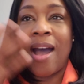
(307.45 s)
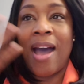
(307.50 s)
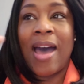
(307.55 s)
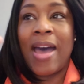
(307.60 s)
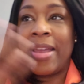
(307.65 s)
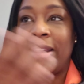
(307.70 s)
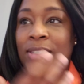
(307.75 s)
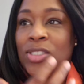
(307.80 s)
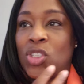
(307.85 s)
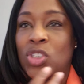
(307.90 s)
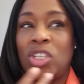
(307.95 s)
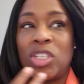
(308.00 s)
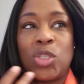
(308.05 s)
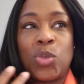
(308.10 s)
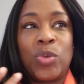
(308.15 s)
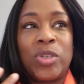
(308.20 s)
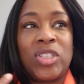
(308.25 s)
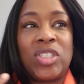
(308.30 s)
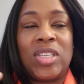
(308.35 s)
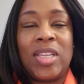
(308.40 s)
eyes
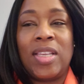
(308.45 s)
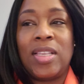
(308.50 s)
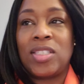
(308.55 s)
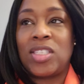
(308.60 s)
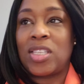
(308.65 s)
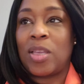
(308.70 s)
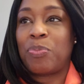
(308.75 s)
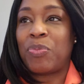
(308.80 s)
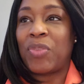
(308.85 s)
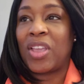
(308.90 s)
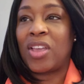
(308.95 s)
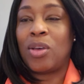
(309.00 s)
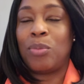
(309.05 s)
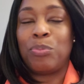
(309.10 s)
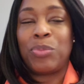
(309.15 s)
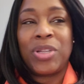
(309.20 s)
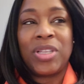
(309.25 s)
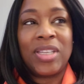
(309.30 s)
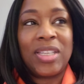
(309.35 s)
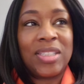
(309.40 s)
just were seeing something
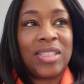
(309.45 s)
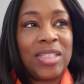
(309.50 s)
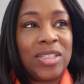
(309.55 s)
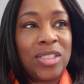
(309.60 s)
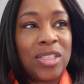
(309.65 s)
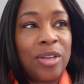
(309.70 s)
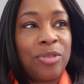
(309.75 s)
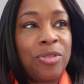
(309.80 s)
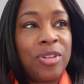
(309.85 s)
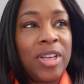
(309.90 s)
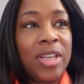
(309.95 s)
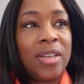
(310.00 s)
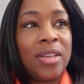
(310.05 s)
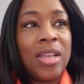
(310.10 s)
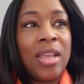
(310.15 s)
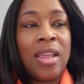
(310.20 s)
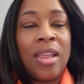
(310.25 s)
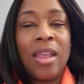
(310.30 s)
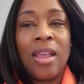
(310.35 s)
completely different.